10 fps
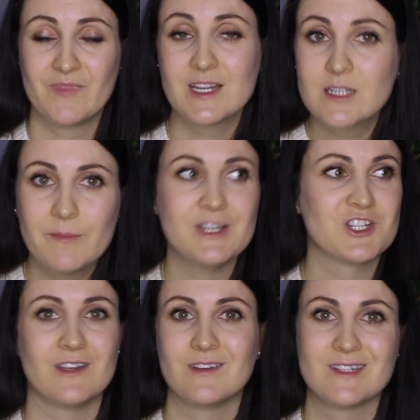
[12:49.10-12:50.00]
as I
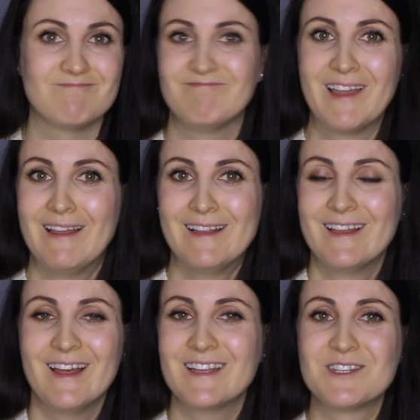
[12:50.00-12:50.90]
mentioned,
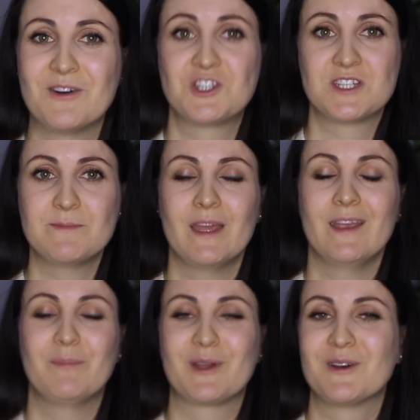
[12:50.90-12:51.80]
it's not just
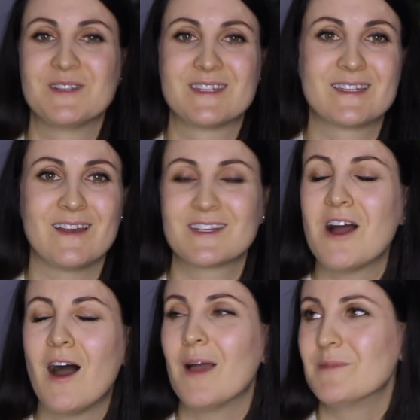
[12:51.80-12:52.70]
me, because
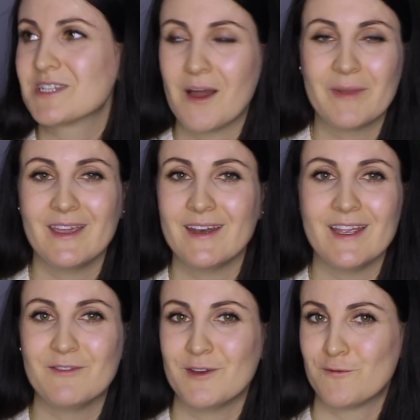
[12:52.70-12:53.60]
time and time again,
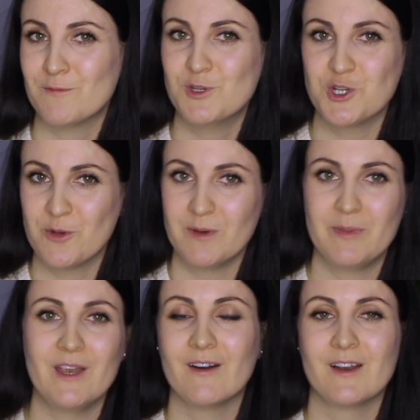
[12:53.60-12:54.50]
even from German
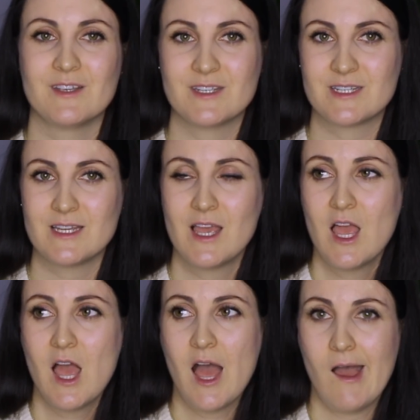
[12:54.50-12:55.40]
parents,
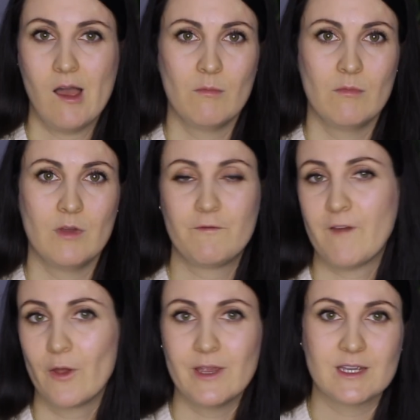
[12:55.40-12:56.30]

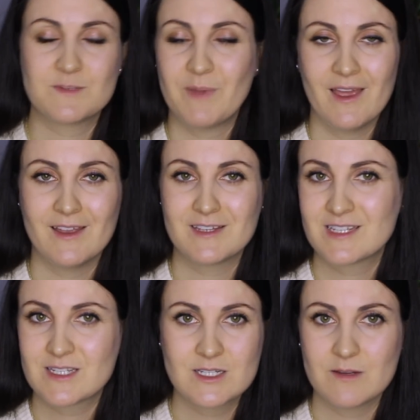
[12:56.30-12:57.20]
fellow
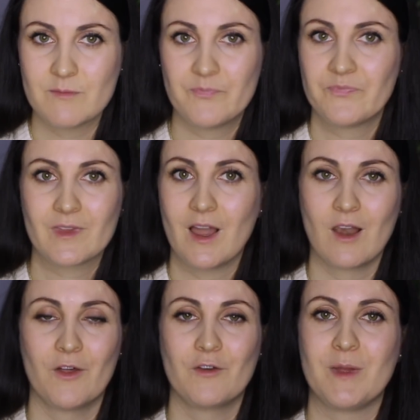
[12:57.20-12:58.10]
expats, a
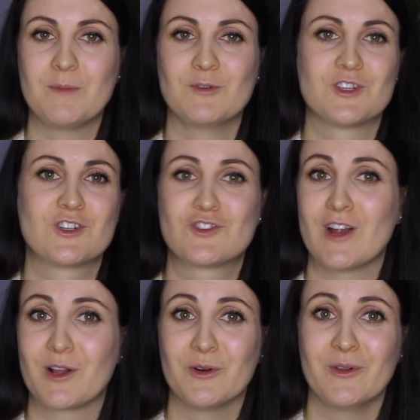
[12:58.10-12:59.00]
lot of people
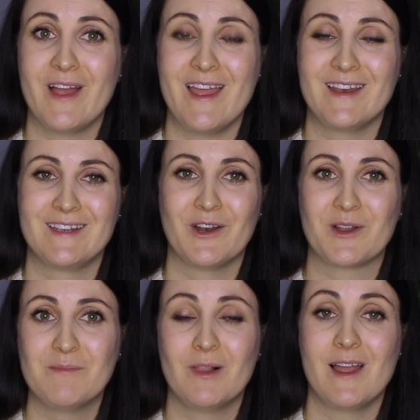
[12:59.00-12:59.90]
struggle and, you know,
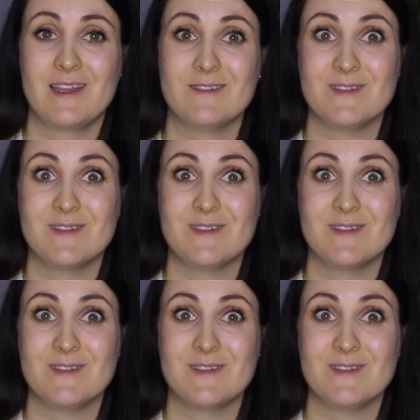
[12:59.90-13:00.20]
complain